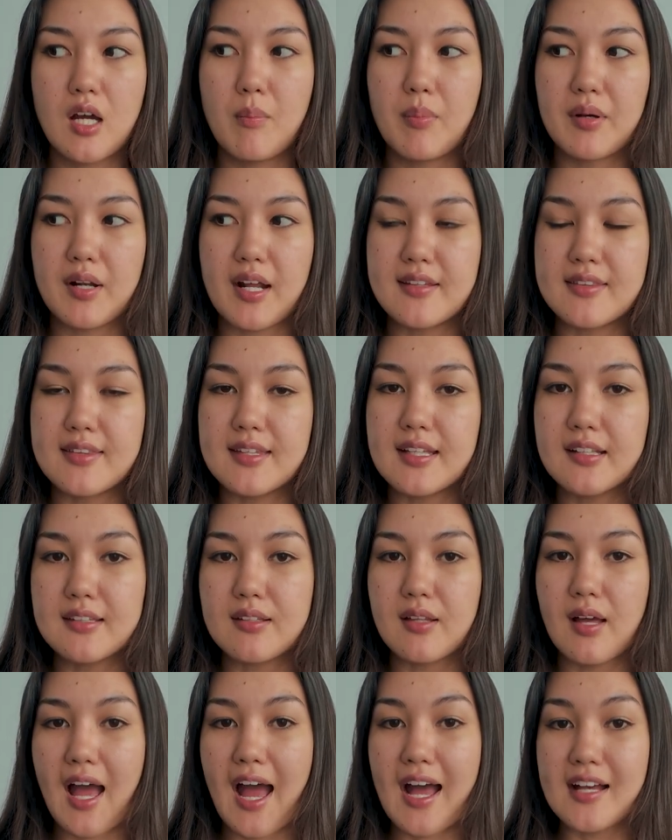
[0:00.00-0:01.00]
But I
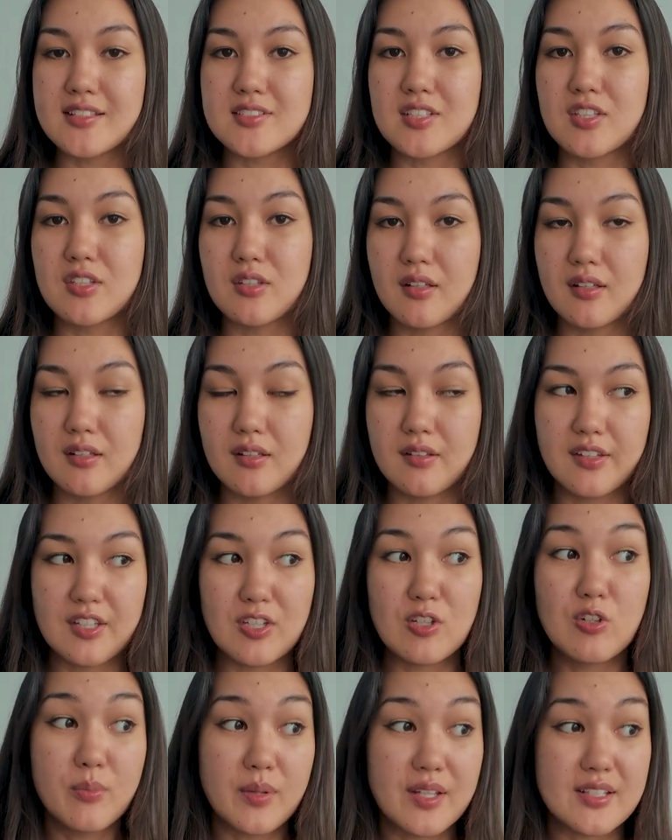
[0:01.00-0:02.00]
think as
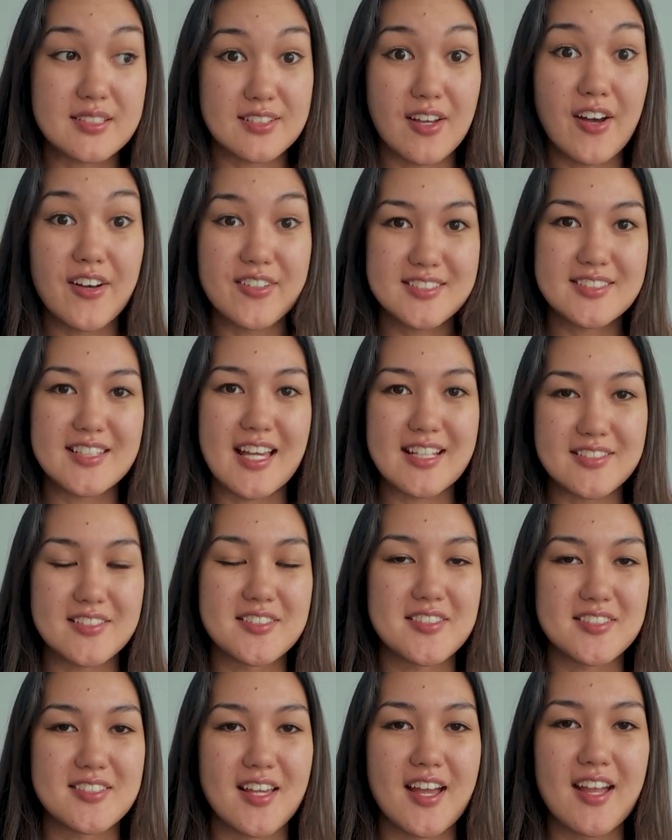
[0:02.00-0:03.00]
humans, us as a
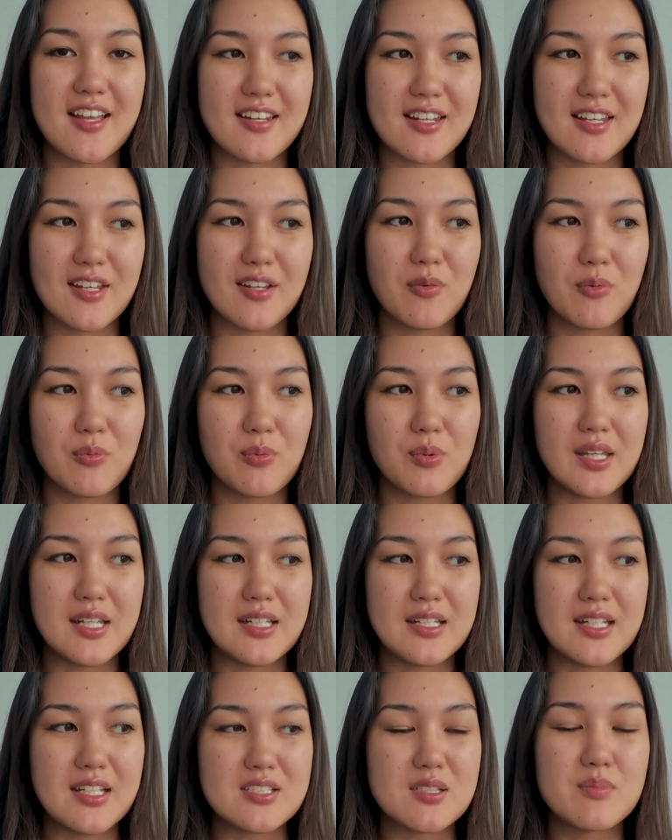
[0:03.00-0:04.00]
society, we
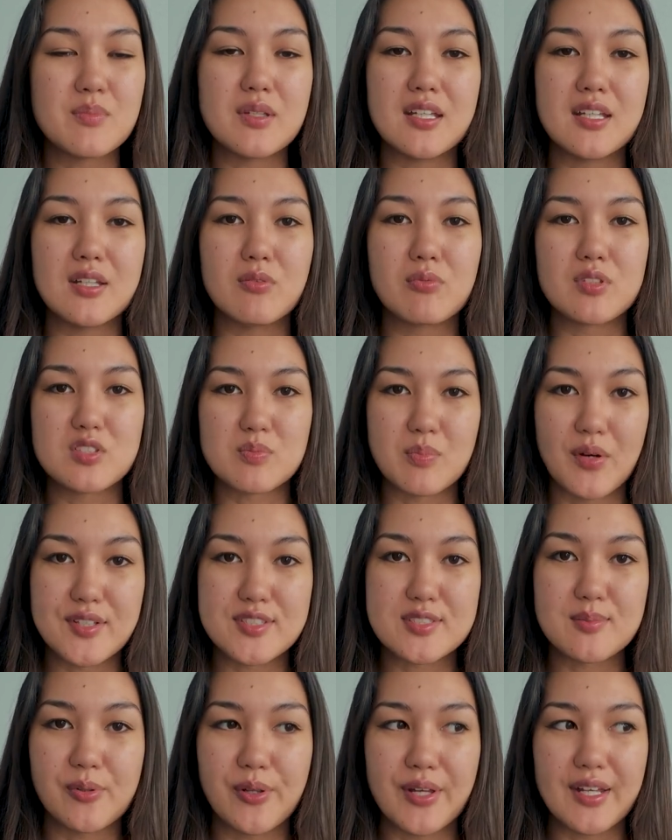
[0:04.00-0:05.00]
need to be
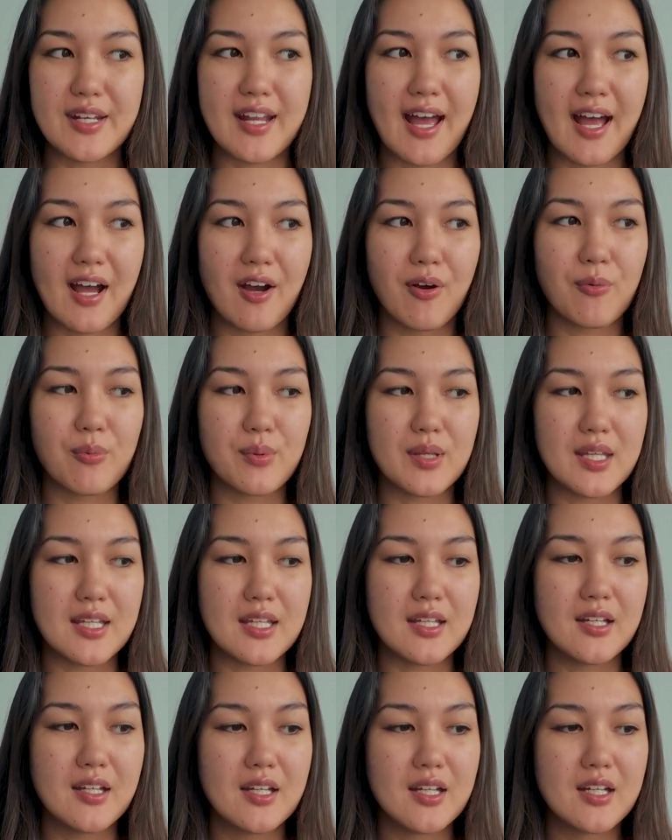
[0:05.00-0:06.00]
responsible in how
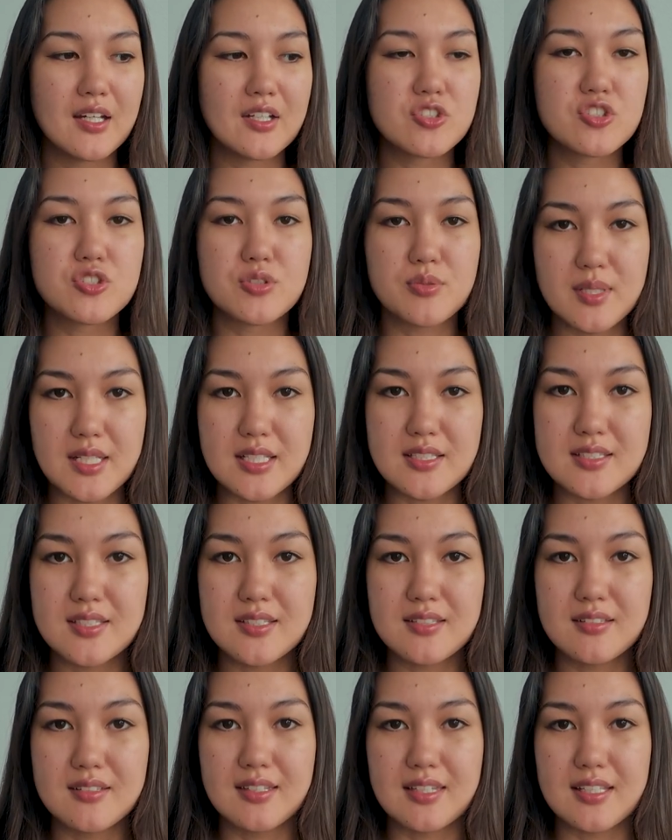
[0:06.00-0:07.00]
we
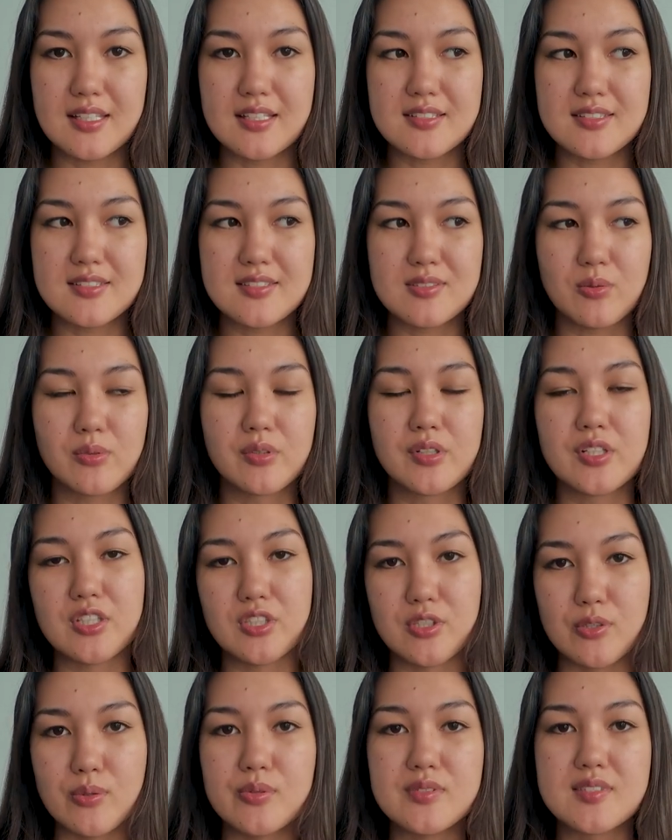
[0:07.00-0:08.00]
treat this or
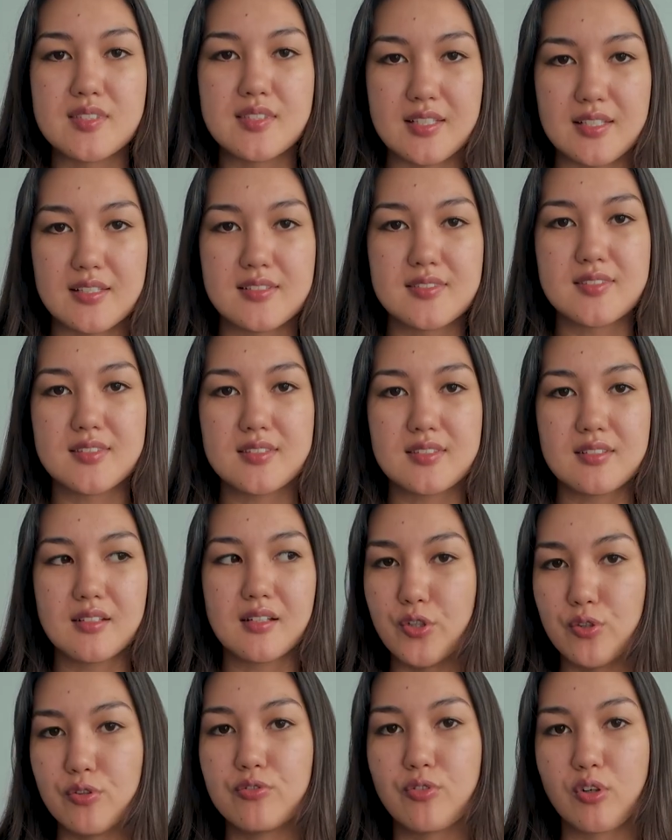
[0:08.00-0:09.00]
use this
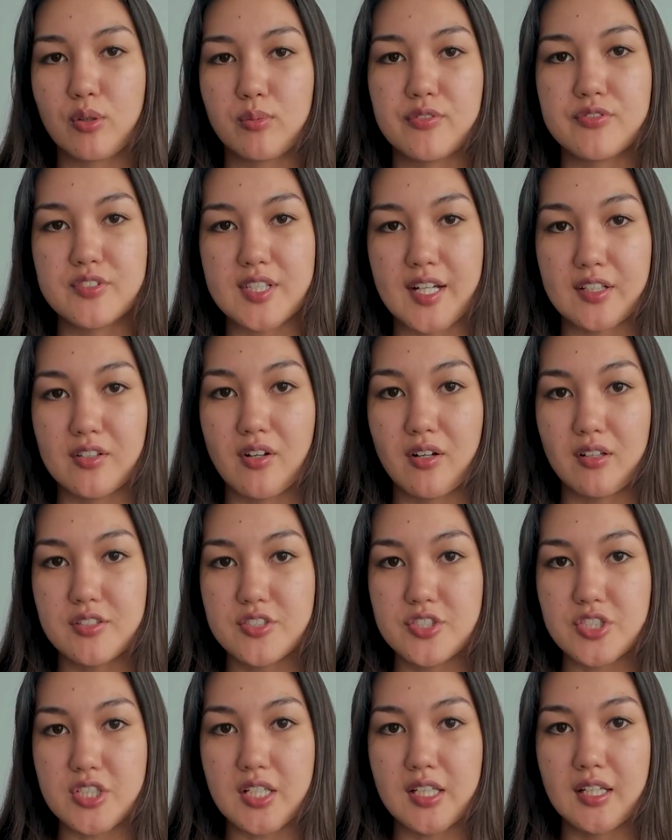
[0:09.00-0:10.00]
new form of
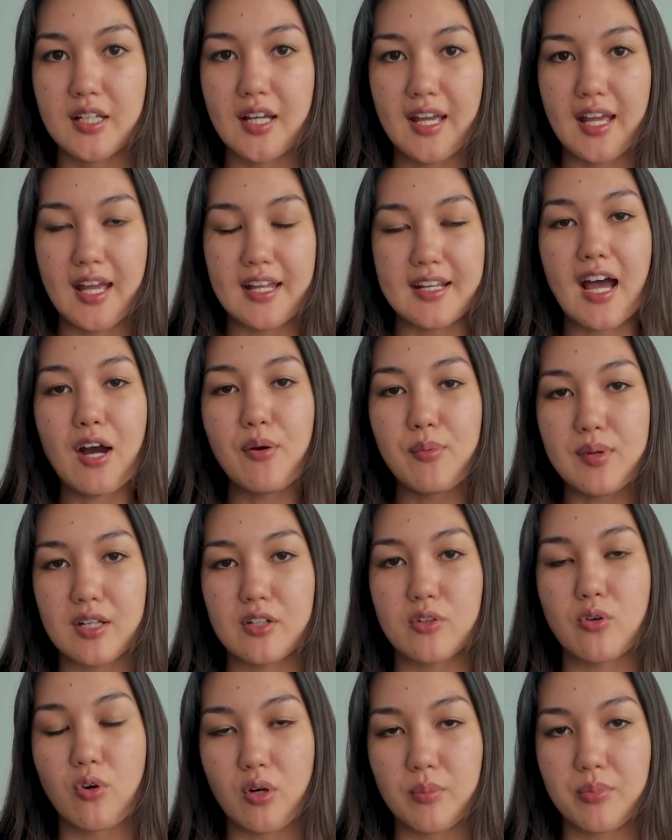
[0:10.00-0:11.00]
technology and how we
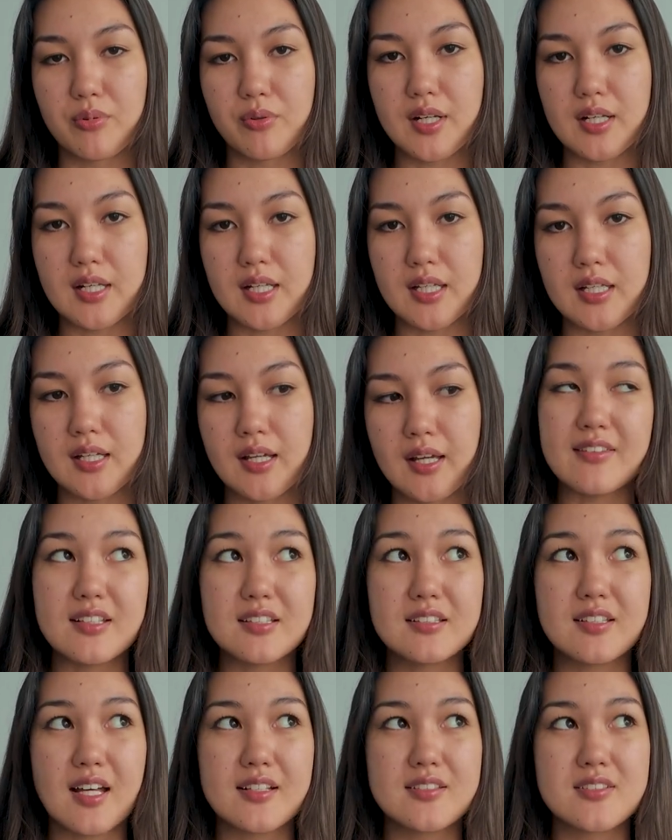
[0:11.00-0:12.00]
incorporate it. I
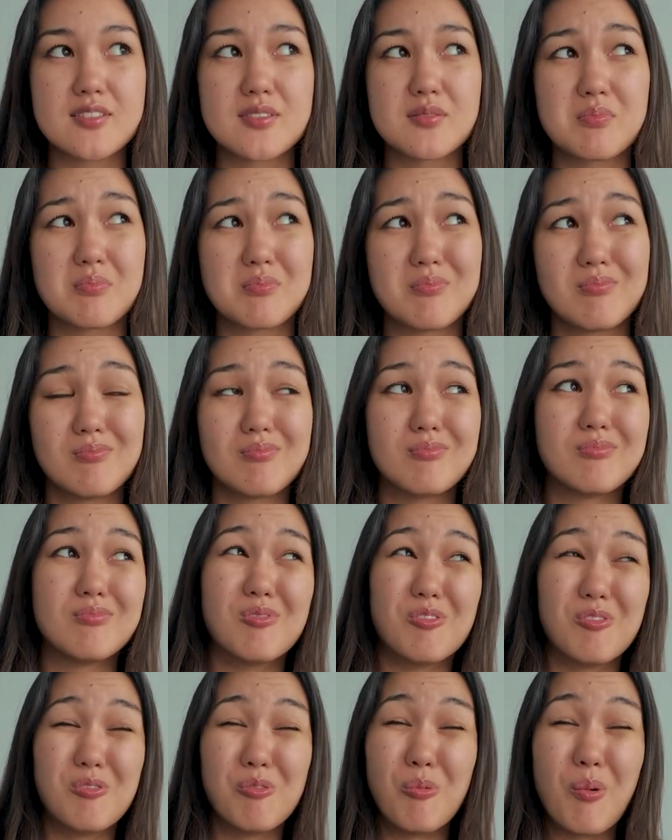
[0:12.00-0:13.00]
think that's
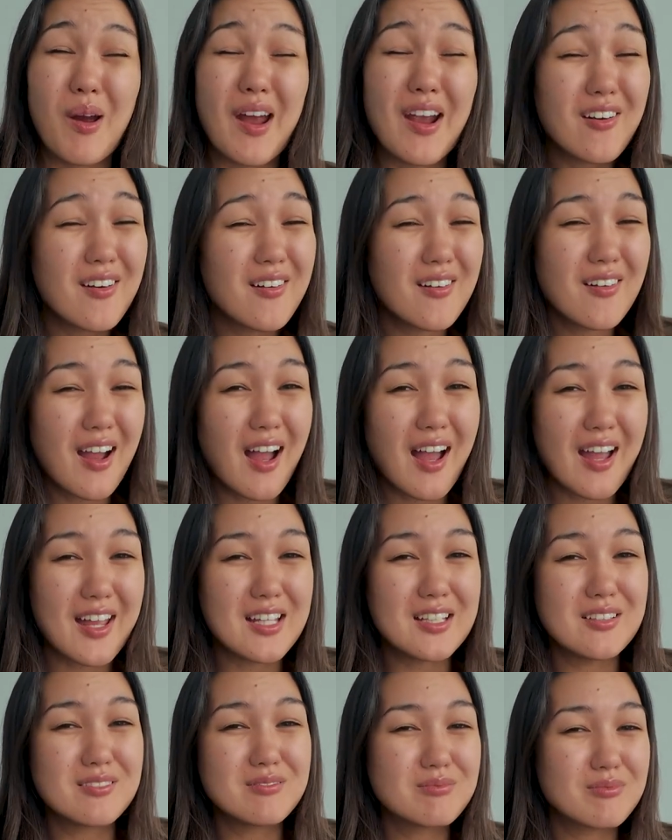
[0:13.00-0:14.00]
where
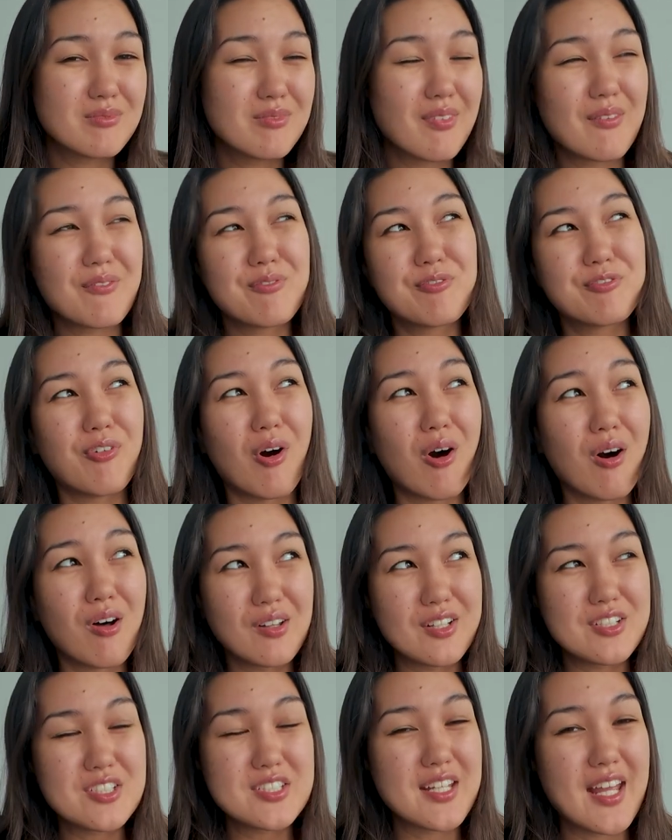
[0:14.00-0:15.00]
I
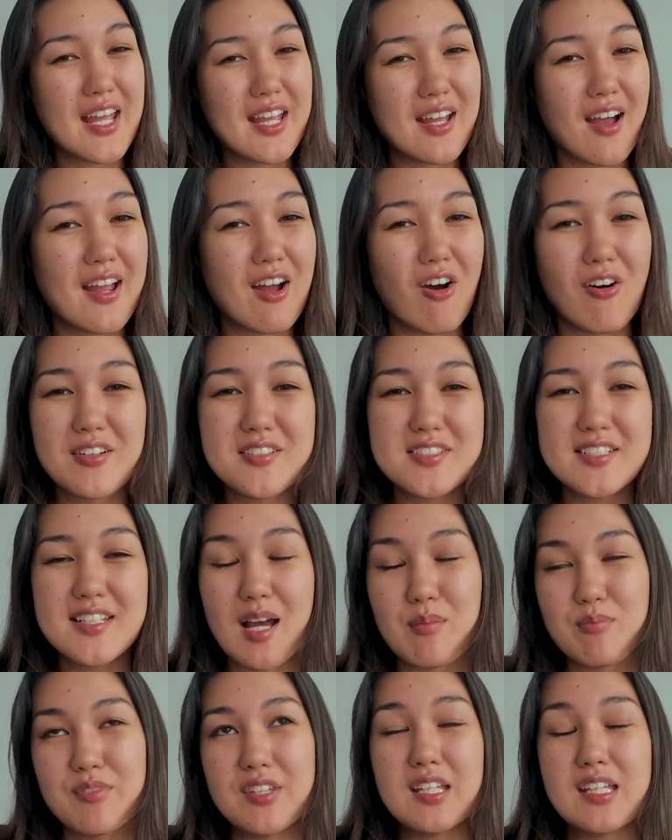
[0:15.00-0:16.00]
fall into AI. Honestly,
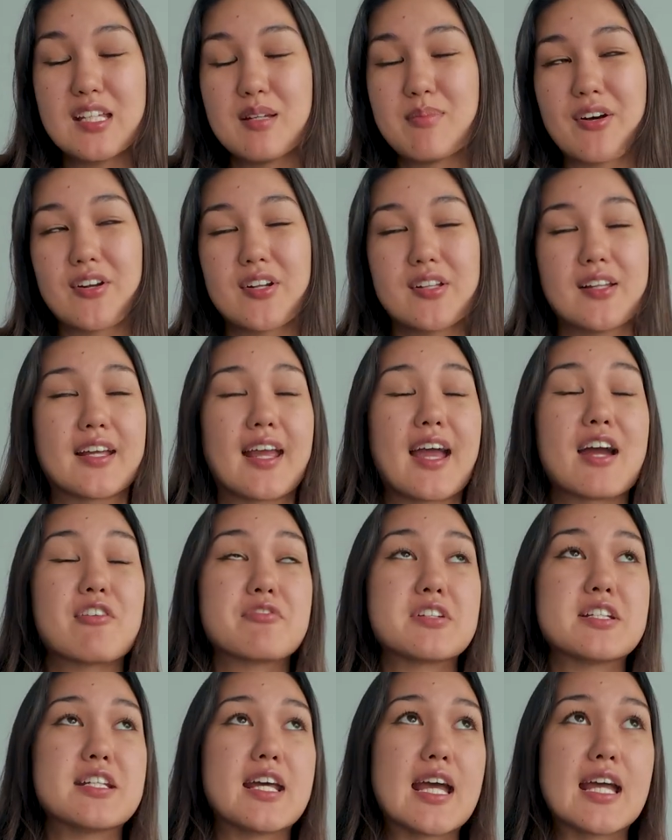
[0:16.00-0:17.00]
I'm thinking about it like
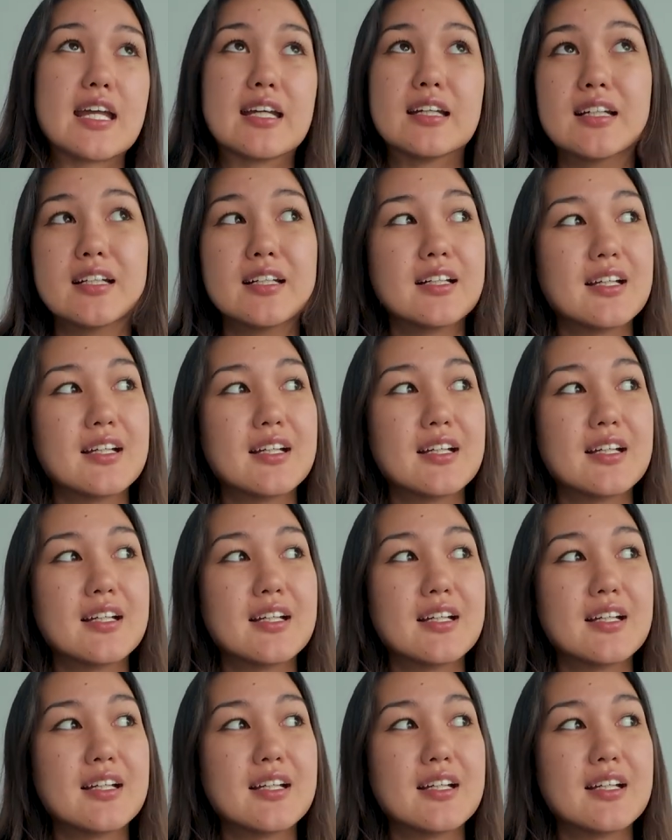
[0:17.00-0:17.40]
every day.